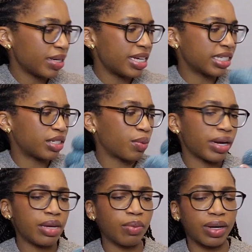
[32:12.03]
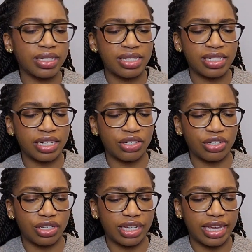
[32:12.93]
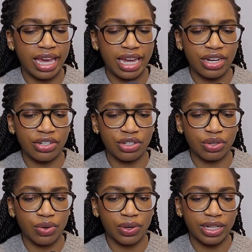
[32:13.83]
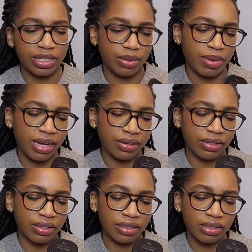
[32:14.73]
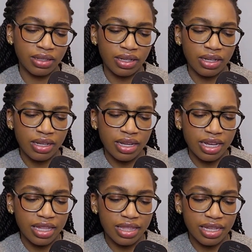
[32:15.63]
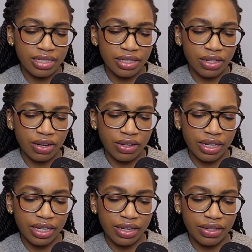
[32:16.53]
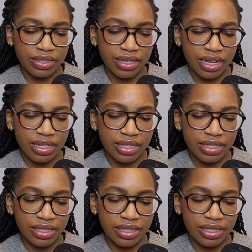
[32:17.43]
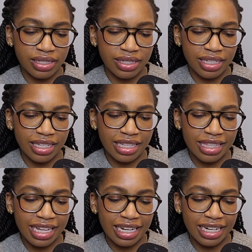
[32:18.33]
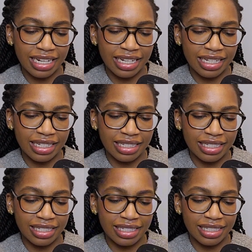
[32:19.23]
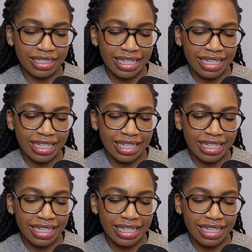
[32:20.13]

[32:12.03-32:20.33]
is a 21 stitch gauge according to the pattern. And this yarn here says that it is